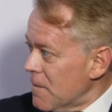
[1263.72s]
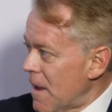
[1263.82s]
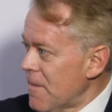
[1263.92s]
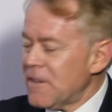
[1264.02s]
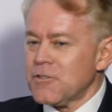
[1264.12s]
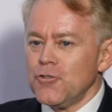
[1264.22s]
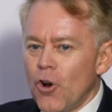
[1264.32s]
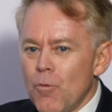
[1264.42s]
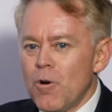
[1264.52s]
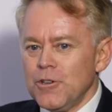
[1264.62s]
Now, that's
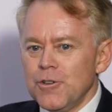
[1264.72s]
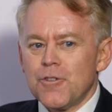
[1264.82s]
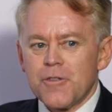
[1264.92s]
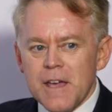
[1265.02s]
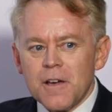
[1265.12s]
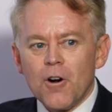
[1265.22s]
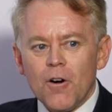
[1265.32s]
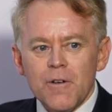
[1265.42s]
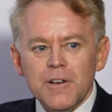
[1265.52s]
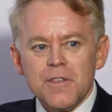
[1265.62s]
not what you'd think
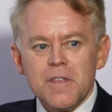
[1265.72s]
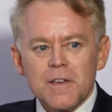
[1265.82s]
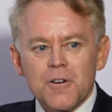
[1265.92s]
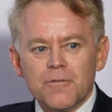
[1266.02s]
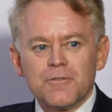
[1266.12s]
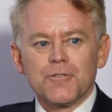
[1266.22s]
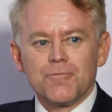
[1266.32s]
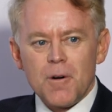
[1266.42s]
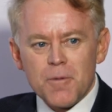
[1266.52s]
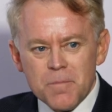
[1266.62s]
of when you think of
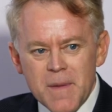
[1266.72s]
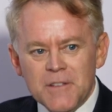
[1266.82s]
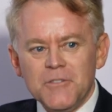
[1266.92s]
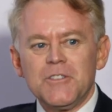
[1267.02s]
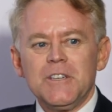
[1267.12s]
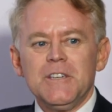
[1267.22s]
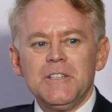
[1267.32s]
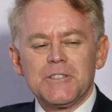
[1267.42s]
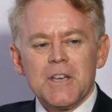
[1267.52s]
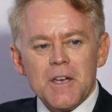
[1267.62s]
Sir Robert
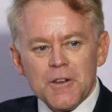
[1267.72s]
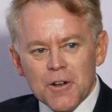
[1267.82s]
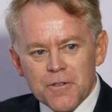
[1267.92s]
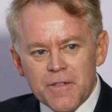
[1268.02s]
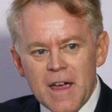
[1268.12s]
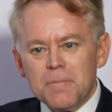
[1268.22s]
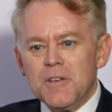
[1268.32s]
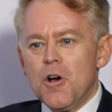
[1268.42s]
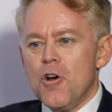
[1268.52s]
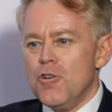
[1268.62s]
Menzies, you know,
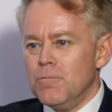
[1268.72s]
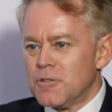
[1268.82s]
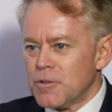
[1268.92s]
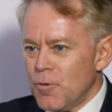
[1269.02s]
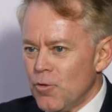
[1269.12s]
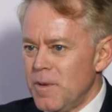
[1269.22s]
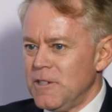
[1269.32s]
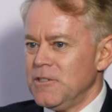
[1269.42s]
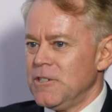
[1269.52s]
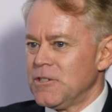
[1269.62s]
family homes, small
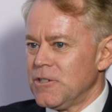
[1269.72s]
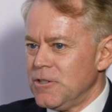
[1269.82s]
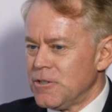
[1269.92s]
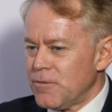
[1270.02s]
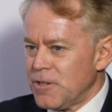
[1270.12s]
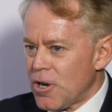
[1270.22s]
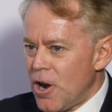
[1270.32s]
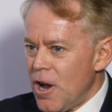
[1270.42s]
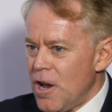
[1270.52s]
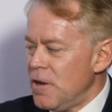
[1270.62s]
businesses,
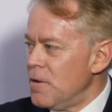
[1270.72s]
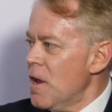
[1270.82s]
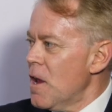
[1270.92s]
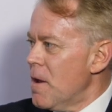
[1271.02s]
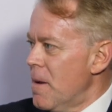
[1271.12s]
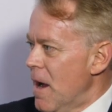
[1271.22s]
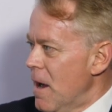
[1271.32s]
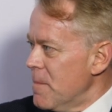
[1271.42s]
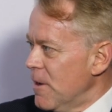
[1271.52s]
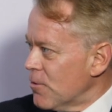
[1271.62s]
retired,
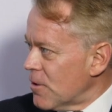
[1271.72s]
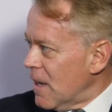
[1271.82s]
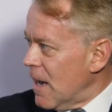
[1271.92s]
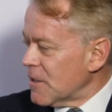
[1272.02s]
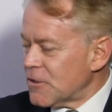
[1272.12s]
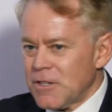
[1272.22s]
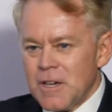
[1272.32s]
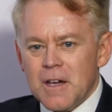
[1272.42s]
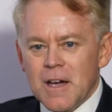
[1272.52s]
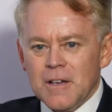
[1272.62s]
middle-class
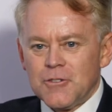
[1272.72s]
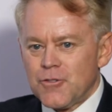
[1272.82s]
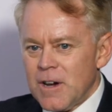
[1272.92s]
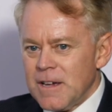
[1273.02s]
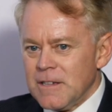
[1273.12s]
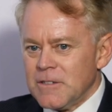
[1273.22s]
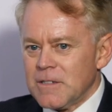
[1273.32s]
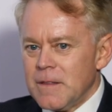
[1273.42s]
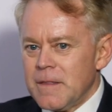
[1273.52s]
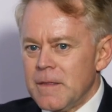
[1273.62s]

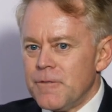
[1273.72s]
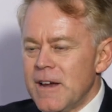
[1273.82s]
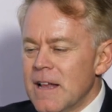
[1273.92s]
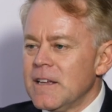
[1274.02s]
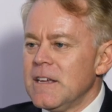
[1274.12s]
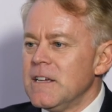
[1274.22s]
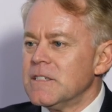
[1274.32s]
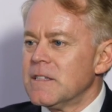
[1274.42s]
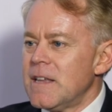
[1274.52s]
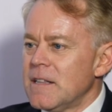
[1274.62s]
Australians. The reality
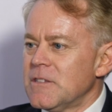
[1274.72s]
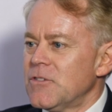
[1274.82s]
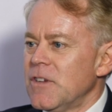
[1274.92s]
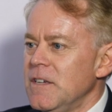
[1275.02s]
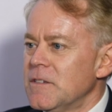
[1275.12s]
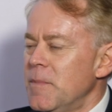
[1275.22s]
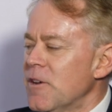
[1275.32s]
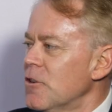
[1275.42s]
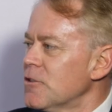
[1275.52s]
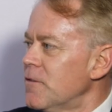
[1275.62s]
is that seat,
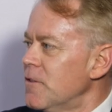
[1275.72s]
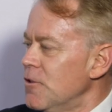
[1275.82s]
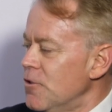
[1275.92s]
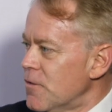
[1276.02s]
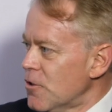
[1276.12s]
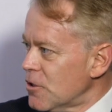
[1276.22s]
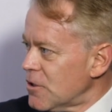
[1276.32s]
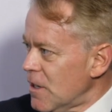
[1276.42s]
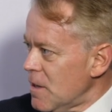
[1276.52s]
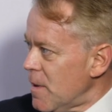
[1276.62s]
because of the
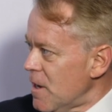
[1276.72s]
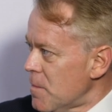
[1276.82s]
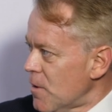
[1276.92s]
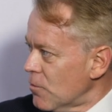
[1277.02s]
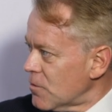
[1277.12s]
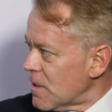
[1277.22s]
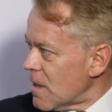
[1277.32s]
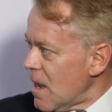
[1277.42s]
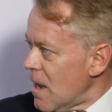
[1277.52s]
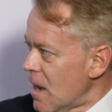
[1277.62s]
university being built
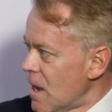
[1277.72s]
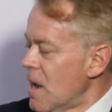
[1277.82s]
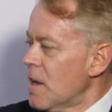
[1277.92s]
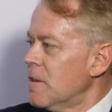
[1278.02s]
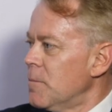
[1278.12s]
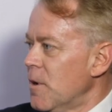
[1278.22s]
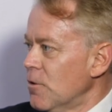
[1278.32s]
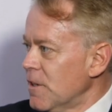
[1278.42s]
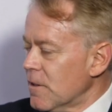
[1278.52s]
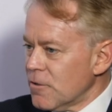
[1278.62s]
there, the
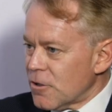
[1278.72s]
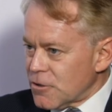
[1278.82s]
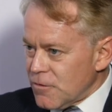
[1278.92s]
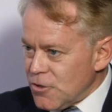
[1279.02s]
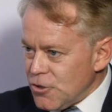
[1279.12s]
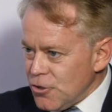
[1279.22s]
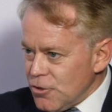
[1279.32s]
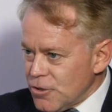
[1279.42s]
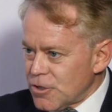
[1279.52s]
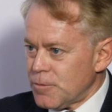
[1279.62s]
building of lots of
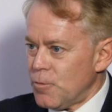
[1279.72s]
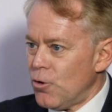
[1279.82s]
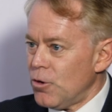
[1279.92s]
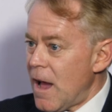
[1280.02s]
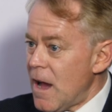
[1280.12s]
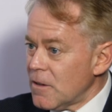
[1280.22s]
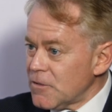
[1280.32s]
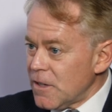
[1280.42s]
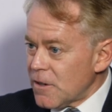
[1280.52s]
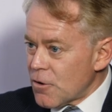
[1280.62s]
student small
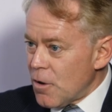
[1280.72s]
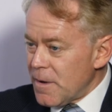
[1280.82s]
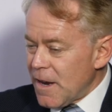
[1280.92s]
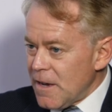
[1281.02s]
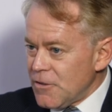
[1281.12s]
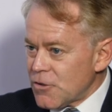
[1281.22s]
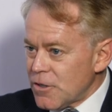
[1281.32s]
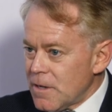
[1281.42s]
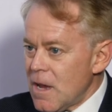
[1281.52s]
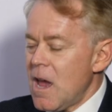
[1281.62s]
housing
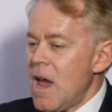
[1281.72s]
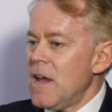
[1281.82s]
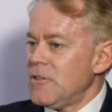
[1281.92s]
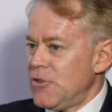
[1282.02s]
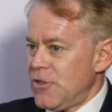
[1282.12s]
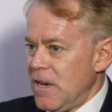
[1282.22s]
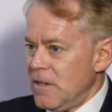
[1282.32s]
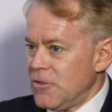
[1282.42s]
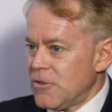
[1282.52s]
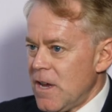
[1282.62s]
accommodation, has
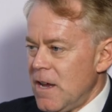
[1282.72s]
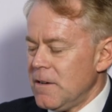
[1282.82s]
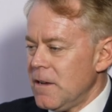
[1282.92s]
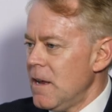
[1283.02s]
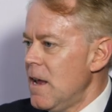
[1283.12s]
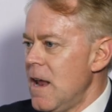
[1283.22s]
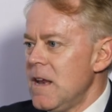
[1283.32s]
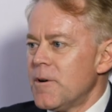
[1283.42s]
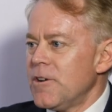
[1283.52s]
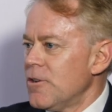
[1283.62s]
changed. And
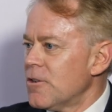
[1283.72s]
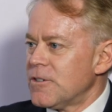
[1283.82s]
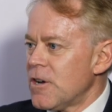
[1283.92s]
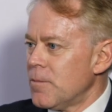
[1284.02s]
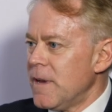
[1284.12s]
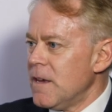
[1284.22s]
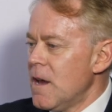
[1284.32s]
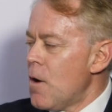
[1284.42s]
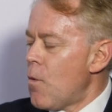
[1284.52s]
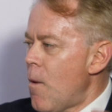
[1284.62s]
anybody who can tell
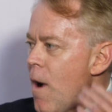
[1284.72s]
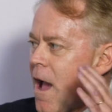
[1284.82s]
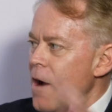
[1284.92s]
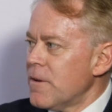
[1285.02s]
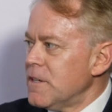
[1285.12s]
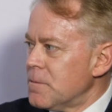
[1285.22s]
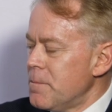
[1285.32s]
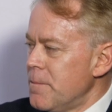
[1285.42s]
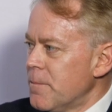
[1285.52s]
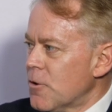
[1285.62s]
me how is
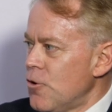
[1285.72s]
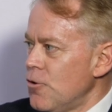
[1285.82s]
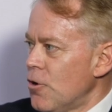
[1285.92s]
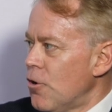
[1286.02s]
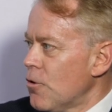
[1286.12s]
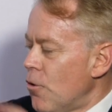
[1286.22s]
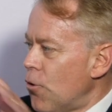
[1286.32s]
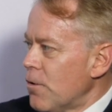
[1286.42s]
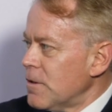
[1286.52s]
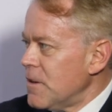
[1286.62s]
Kooyong
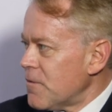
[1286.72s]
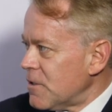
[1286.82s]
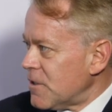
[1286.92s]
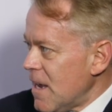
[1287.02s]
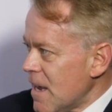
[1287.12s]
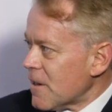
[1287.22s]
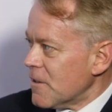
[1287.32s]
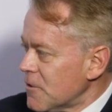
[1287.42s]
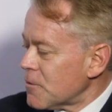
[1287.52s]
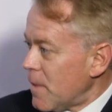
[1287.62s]
or different to
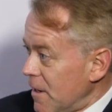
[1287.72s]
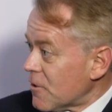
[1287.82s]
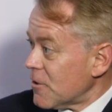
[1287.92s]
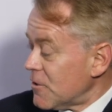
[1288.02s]
Higgins, Peter